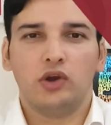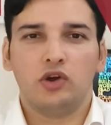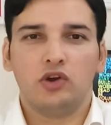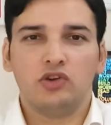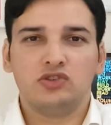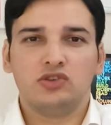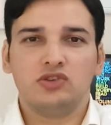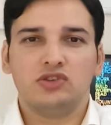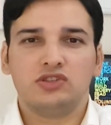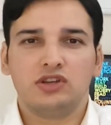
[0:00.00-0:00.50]

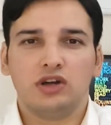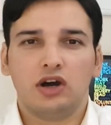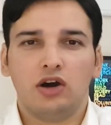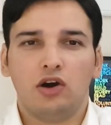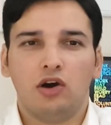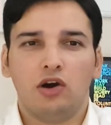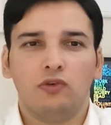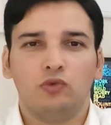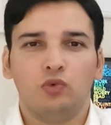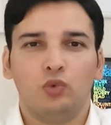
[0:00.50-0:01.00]
going to
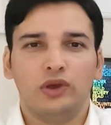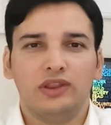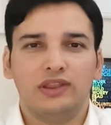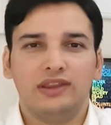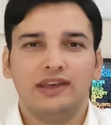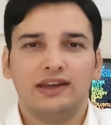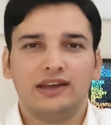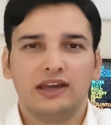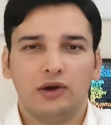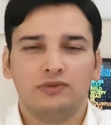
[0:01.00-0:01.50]
start off with
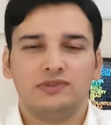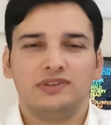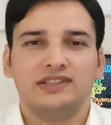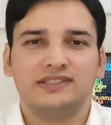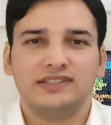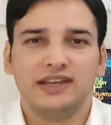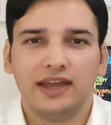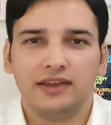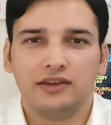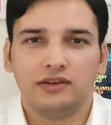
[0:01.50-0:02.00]
the accounting
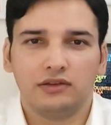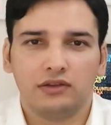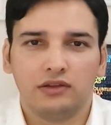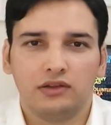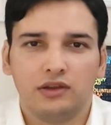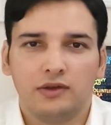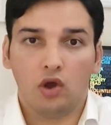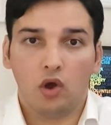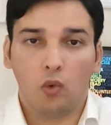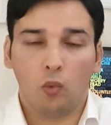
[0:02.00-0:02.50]
cycle.
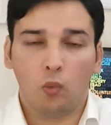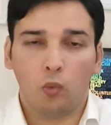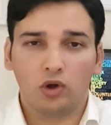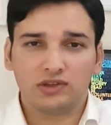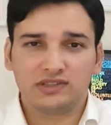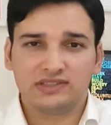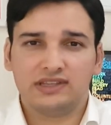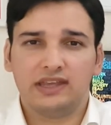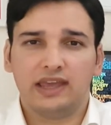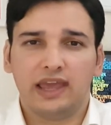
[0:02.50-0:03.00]

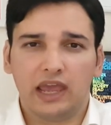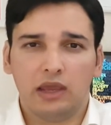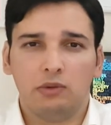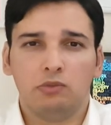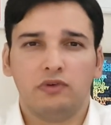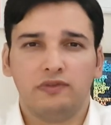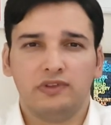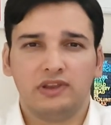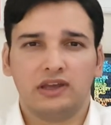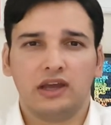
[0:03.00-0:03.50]
What's the aim
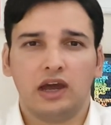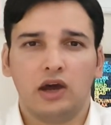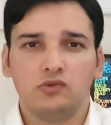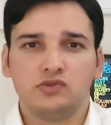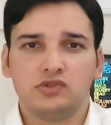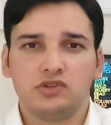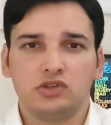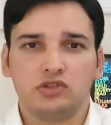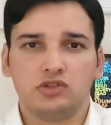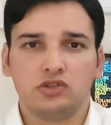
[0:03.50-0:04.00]
of an
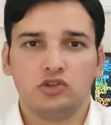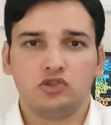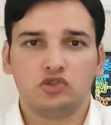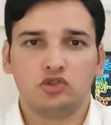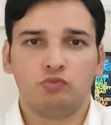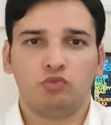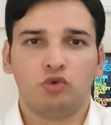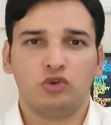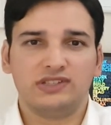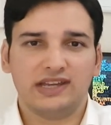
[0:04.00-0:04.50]
accountant? To
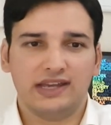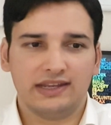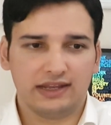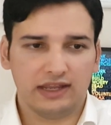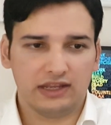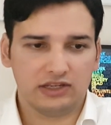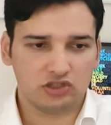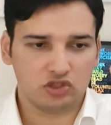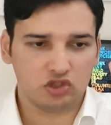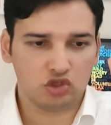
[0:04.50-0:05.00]
present
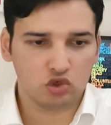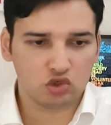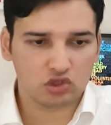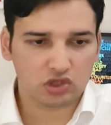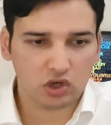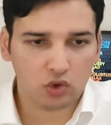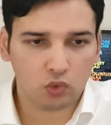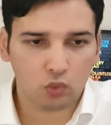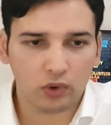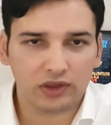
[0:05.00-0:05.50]
its
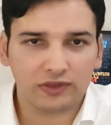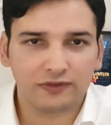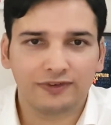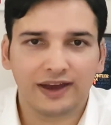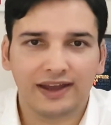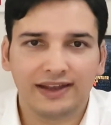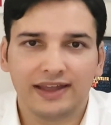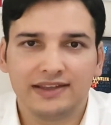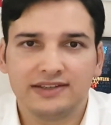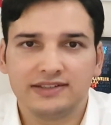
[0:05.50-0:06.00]
user with
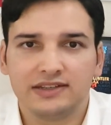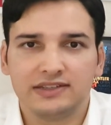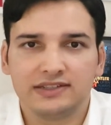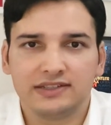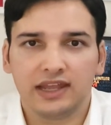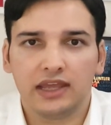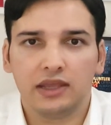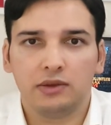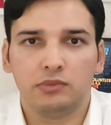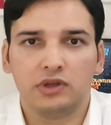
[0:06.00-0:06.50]
financial
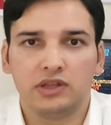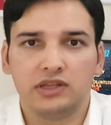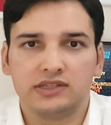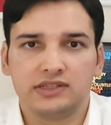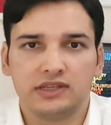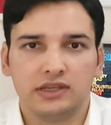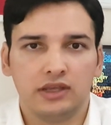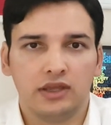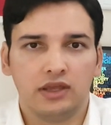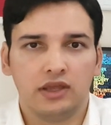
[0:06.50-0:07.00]

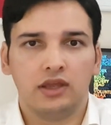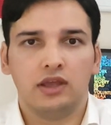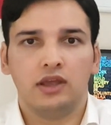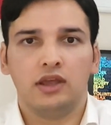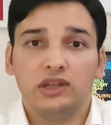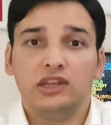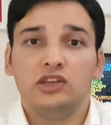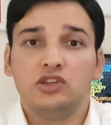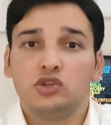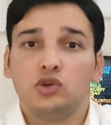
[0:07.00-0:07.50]
statements.
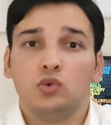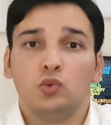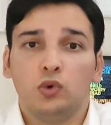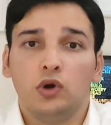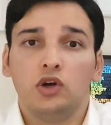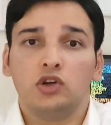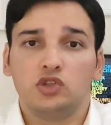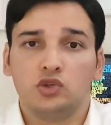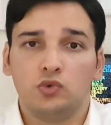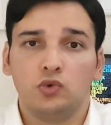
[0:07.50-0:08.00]
We need to
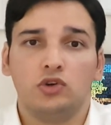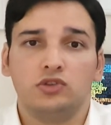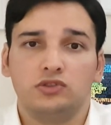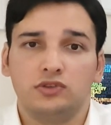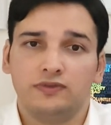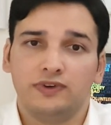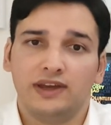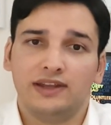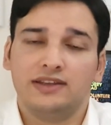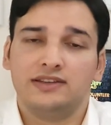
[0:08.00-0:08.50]
work towards
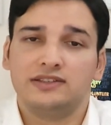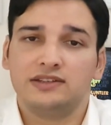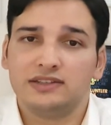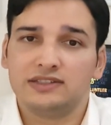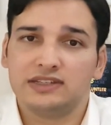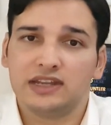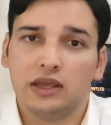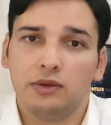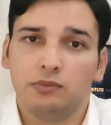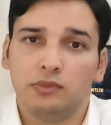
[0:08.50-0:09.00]
those financial
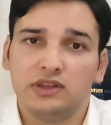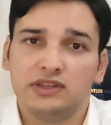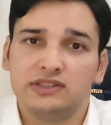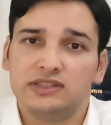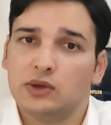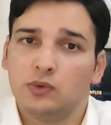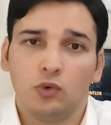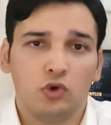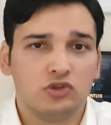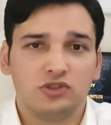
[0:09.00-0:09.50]
statements.
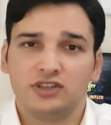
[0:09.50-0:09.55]
They won't